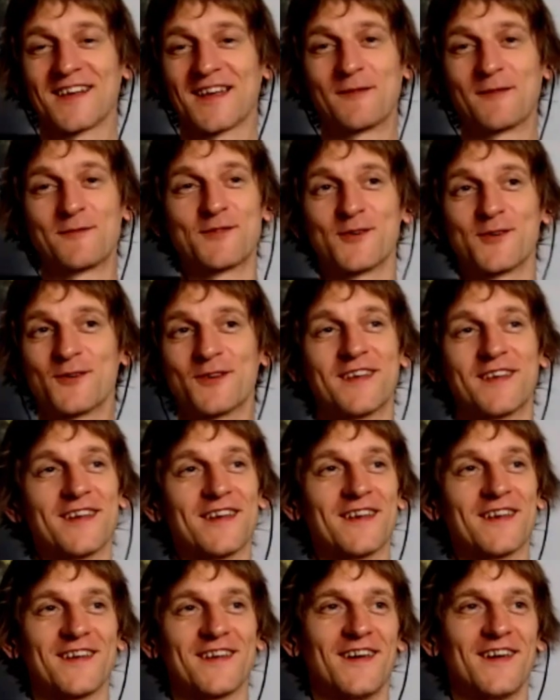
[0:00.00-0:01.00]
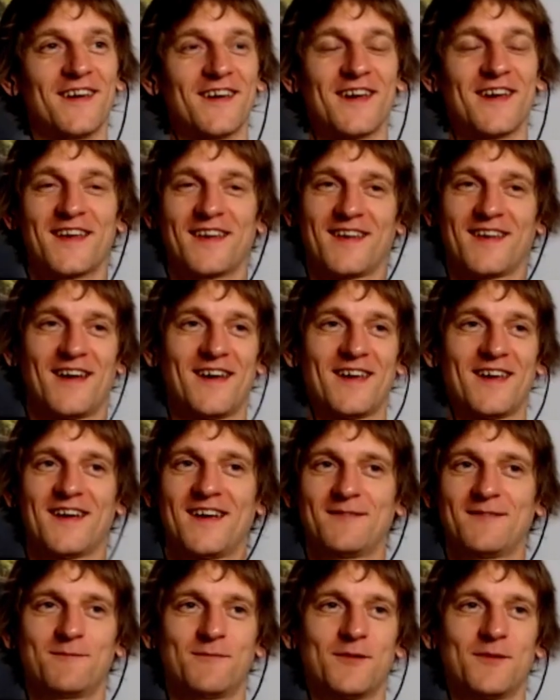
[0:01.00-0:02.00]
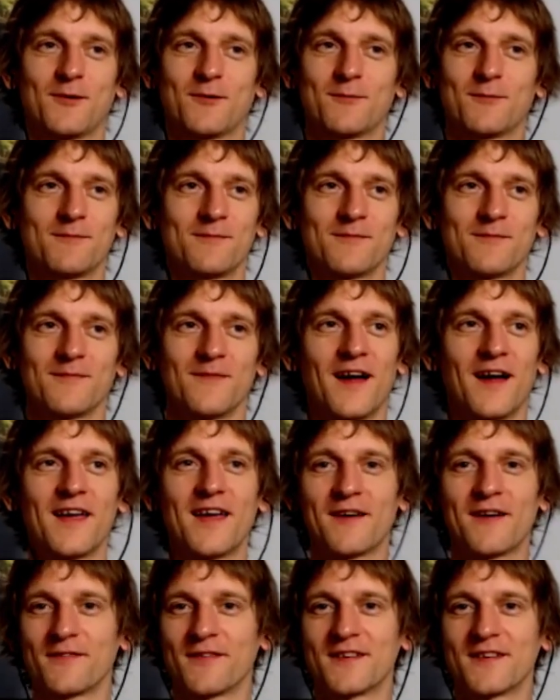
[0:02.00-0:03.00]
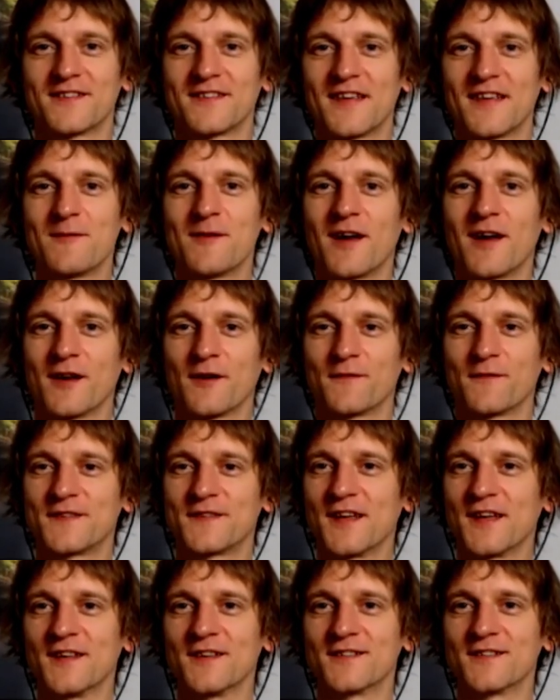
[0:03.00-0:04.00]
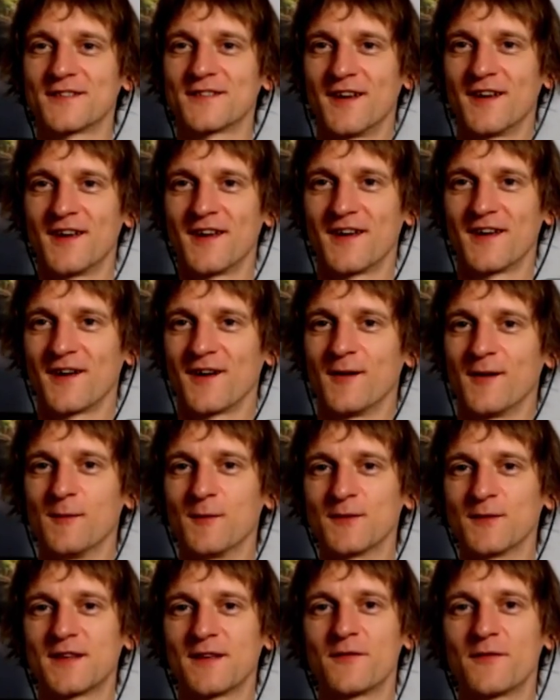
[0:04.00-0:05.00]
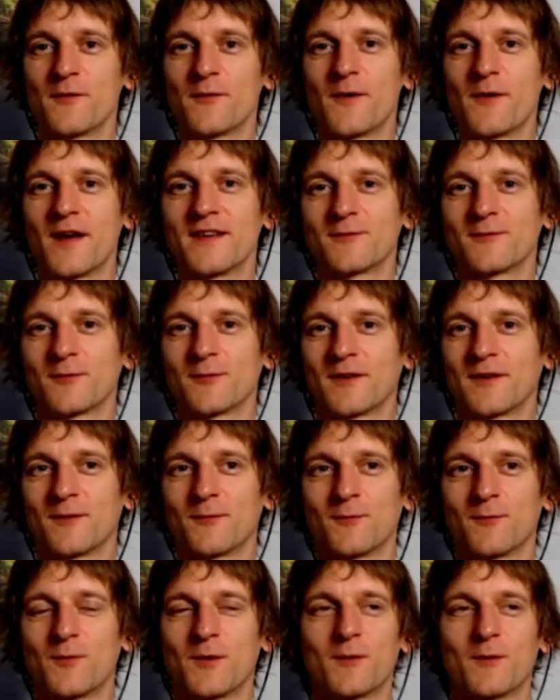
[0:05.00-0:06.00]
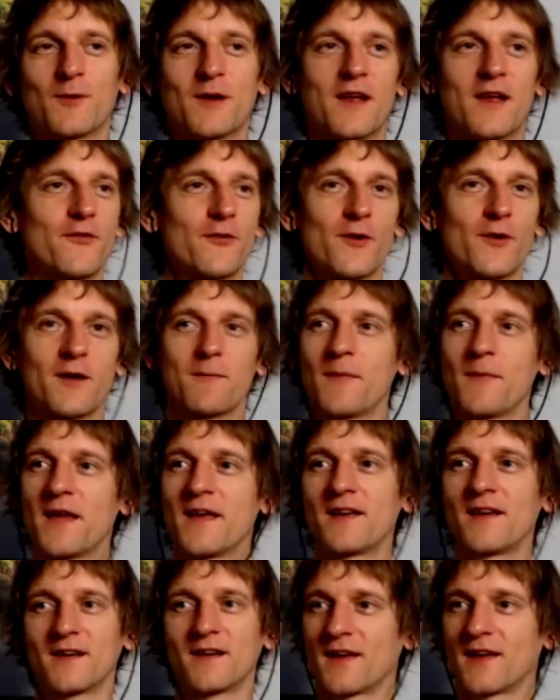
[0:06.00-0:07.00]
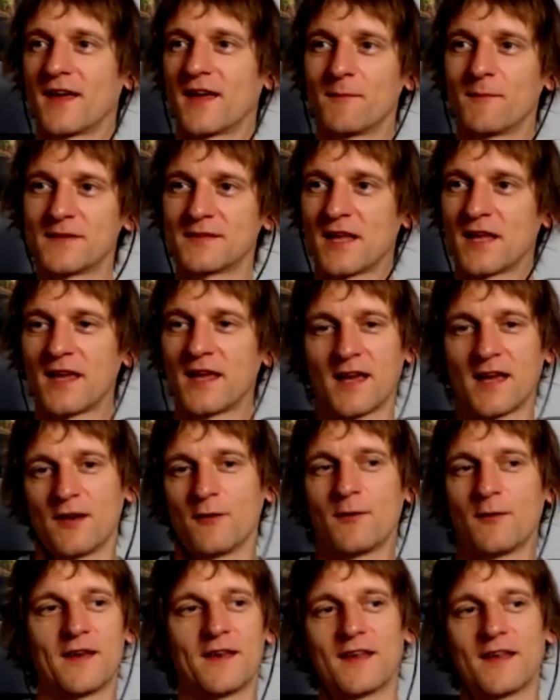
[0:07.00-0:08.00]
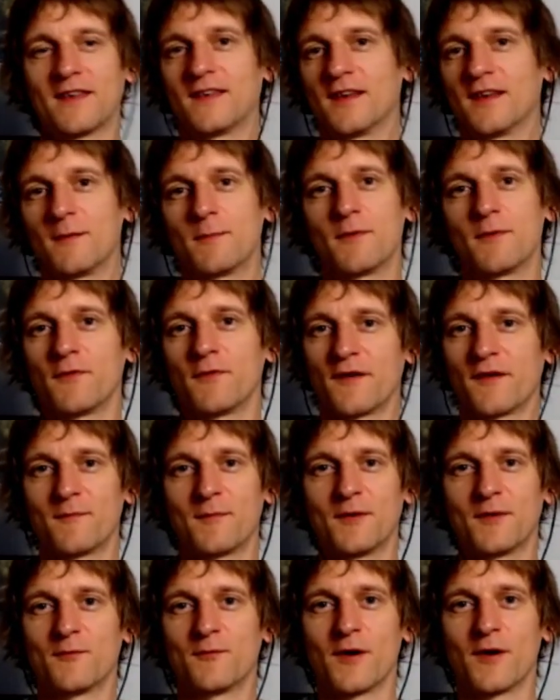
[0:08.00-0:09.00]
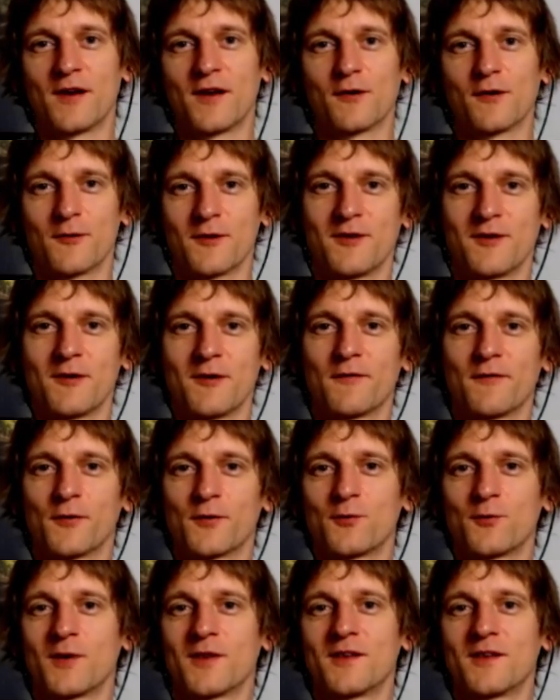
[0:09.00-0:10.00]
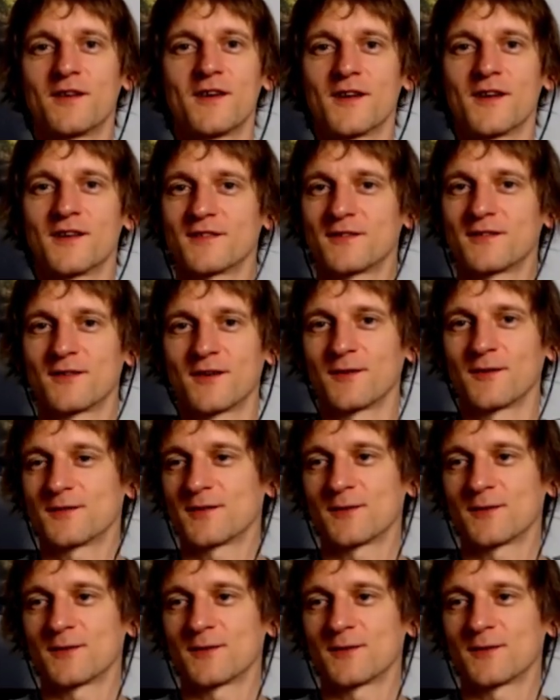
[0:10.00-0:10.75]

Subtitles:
I'm sure you did. And I have the same kind of sins almost every race. Whenever I make a mistake, I know I did it before. I've been running orienteering for 20 years. You know?